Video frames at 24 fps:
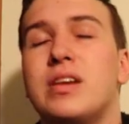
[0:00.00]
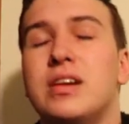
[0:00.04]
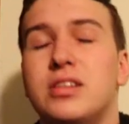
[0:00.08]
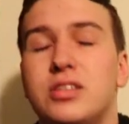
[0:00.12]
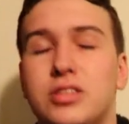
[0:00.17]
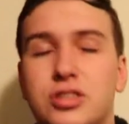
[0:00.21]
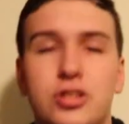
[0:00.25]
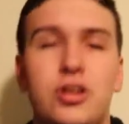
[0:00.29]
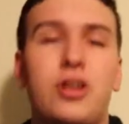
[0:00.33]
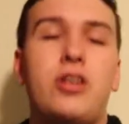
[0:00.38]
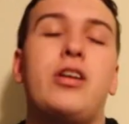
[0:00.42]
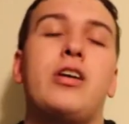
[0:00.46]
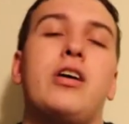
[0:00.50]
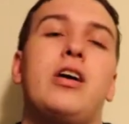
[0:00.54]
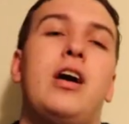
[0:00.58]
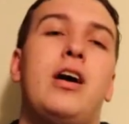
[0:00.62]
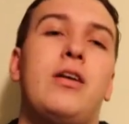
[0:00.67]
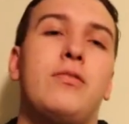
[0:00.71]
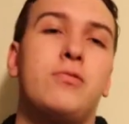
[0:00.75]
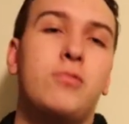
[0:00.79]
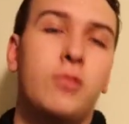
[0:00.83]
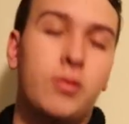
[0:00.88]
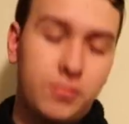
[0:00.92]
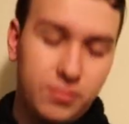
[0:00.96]
starting
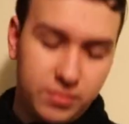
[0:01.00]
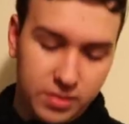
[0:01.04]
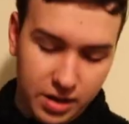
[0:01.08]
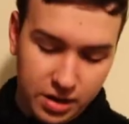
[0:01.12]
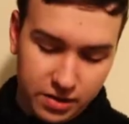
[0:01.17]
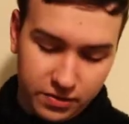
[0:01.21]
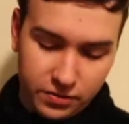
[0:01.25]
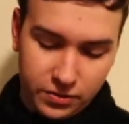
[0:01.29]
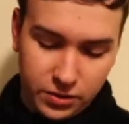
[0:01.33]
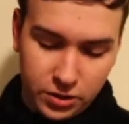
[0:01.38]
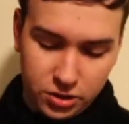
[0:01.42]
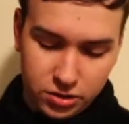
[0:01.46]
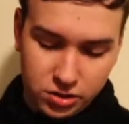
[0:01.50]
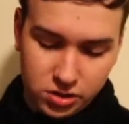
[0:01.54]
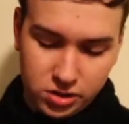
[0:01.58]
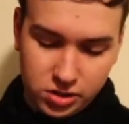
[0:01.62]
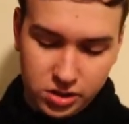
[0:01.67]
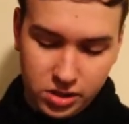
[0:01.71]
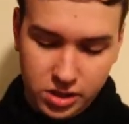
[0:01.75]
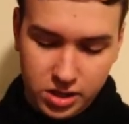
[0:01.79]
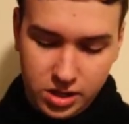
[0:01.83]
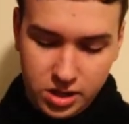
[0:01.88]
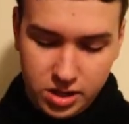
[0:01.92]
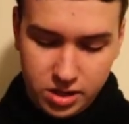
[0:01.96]
off with their
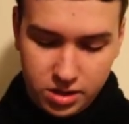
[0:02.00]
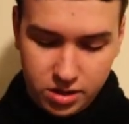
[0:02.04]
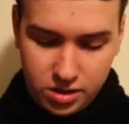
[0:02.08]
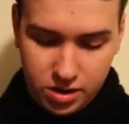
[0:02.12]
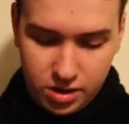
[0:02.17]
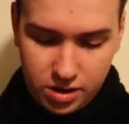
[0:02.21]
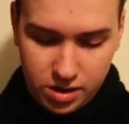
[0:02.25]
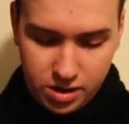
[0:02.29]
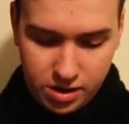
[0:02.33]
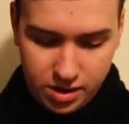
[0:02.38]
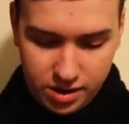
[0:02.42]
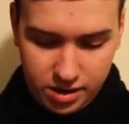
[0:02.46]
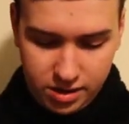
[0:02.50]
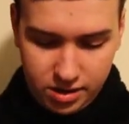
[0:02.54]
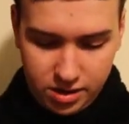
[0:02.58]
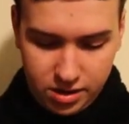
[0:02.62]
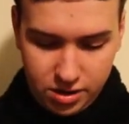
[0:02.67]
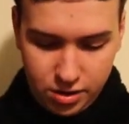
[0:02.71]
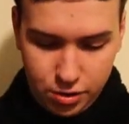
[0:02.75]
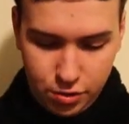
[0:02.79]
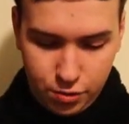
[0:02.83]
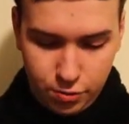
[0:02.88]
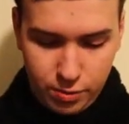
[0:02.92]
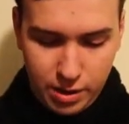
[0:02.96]
first card in the
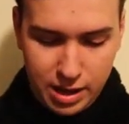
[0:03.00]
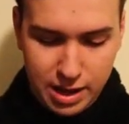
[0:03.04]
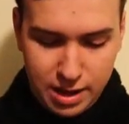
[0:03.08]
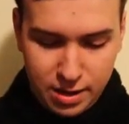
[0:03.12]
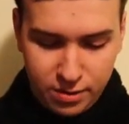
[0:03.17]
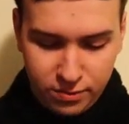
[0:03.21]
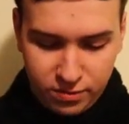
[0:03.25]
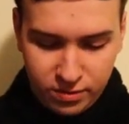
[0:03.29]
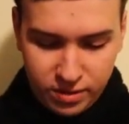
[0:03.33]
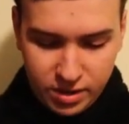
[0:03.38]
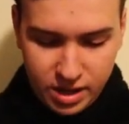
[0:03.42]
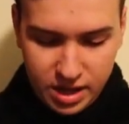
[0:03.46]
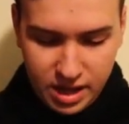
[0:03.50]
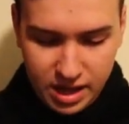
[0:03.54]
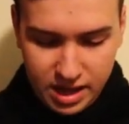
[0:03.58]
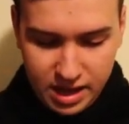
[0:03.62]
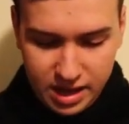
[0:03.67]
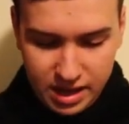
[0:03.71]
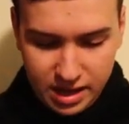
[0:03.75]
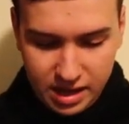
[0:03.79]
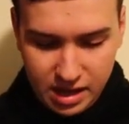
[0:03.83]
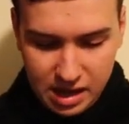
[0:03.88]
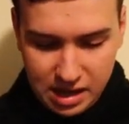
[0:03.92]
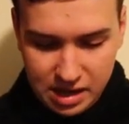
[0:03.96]
new wave
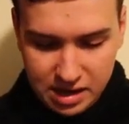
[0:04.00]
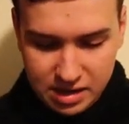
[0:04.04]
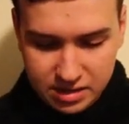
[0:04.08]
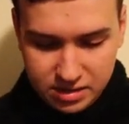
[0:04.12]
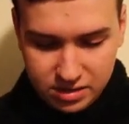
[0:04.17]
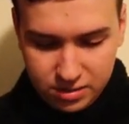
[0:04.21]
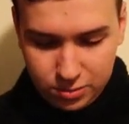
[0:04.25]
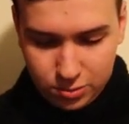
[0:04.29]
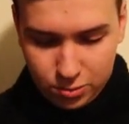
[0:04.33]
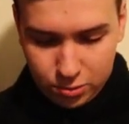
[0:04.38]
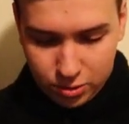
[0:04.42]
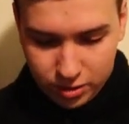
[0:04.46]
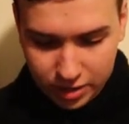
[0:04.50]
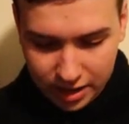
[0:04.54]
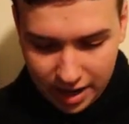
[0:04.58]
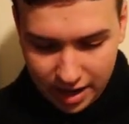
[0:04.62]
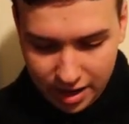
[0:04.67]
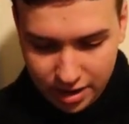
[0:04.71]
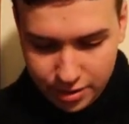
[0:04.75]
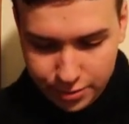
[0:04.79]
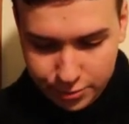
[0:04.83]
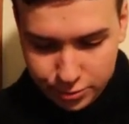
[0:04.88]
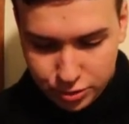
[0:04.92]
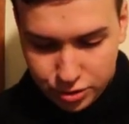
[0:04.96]
is
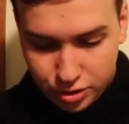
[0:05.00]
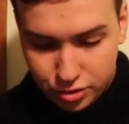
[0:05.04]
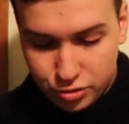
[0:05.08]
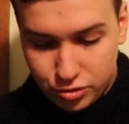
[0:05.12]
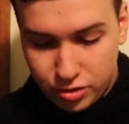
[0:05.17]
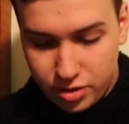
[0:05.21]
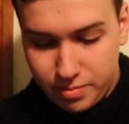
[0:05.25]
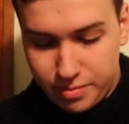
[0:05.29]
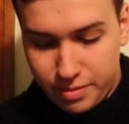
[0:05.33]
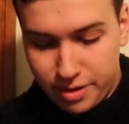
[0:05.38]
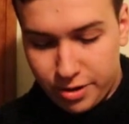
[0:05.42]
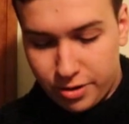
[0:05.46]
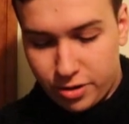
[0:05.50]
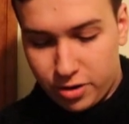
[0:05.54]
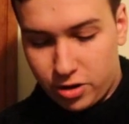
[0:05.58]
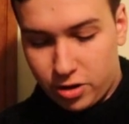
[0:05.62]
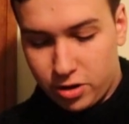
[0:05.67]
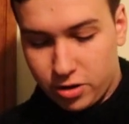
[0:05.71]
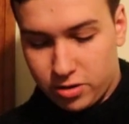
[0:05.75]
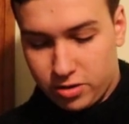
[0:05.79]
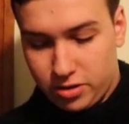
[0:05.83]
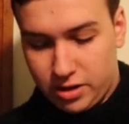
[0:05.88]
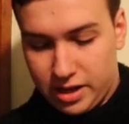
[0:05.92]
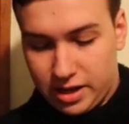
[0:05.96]
Orkanos, the Dream Mirror
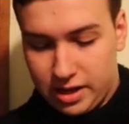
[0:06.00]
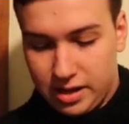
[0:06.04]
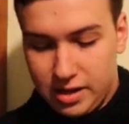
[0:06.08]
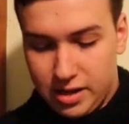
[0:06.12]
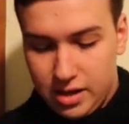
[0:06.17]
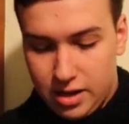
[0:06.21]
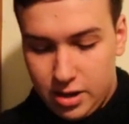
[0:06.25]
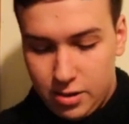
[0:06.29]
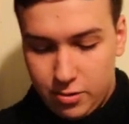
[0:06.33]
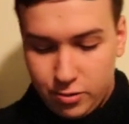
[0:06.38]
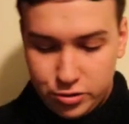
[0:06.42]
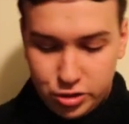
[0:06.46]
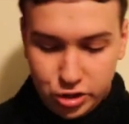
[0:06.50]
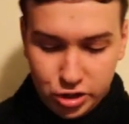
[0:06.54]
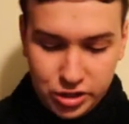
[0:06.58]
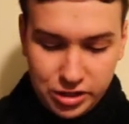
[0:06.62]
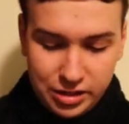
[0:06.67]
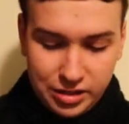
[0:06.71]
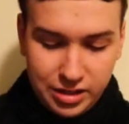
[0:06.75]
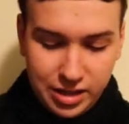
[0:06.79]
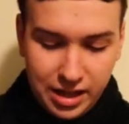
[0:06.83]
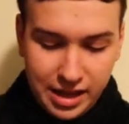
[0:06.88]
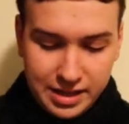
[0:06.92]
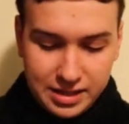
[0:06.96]
Urkling, which is a
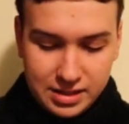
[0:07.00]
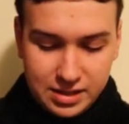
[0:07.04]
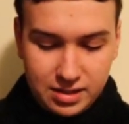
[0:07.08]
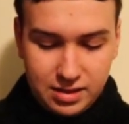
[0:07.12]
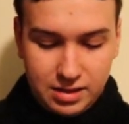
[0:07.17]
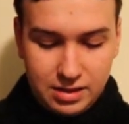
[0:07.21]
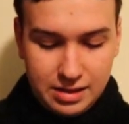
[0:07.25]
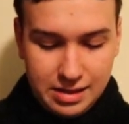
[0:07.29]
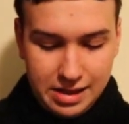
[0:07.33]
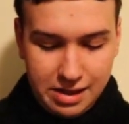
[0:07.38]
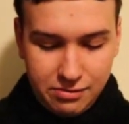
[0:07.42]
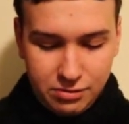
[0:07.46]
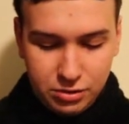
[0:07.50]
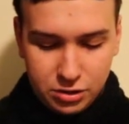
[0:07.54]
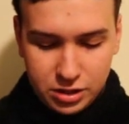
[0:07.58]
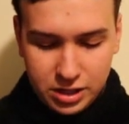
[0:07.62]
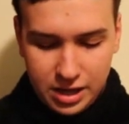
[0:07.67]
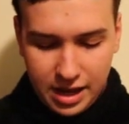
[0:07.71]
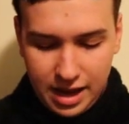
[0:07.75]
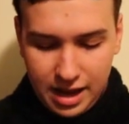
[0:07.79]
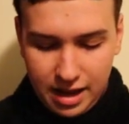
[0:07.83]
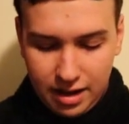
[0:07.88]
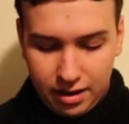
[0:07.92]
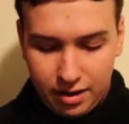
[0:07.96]
light level
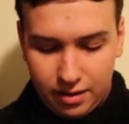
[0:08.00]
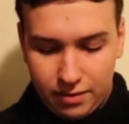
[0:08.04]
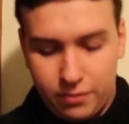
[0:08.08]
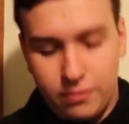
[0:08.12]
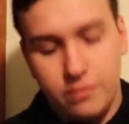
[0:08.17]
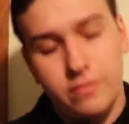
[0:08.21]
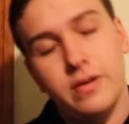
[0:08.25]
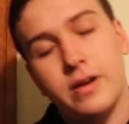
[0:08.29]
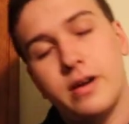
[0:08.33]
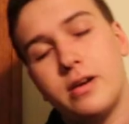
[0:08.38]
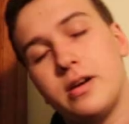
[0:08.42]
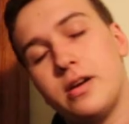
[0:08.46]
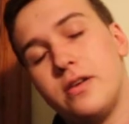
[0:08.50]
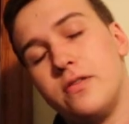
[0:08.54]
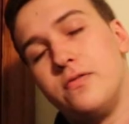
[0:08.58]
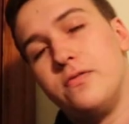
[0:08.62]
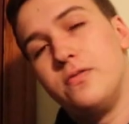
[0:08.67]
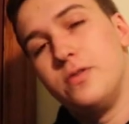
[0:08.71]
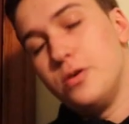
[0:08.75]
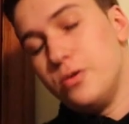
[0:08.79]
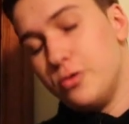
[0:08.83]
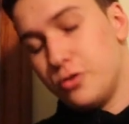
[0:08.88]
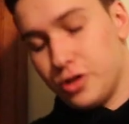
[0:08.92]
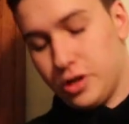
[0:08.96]
10 fairy
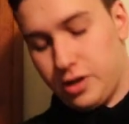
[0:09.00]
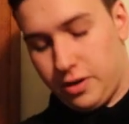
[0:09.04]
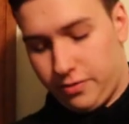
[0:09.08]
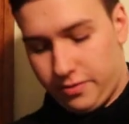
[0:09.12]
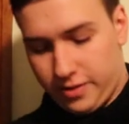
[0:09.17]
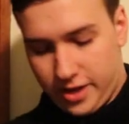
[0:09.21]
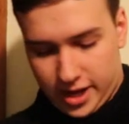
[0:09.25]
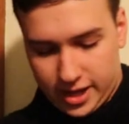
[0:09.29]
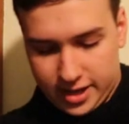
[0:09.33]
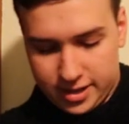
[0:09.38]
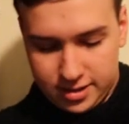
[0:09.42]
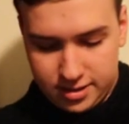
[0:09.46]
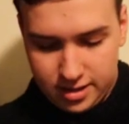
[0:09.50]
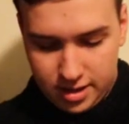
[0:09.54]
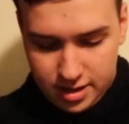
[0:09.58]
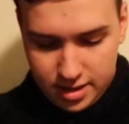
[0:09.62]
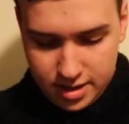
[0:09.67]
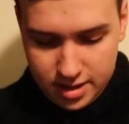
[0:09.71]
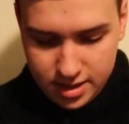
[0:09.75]
fusion effect.